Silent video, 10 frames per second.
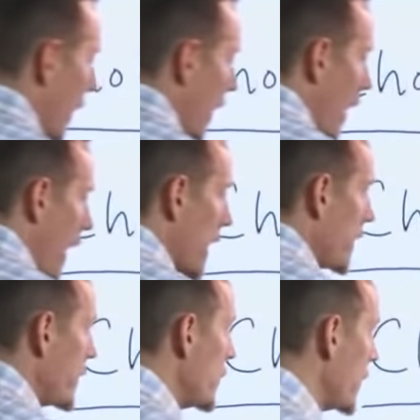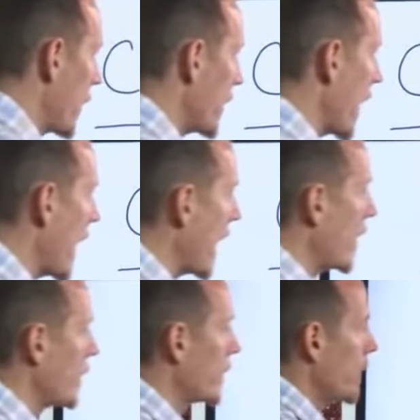And if you don't
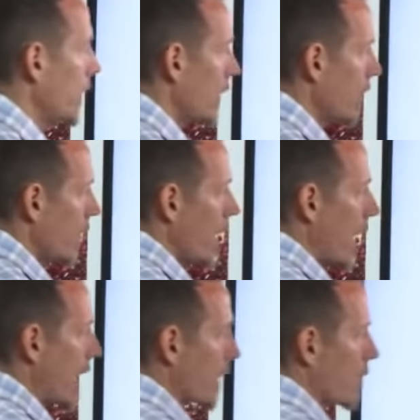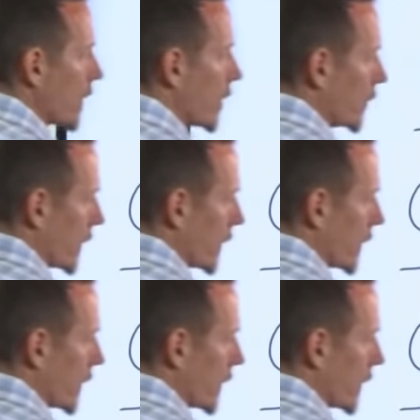have adequate choline or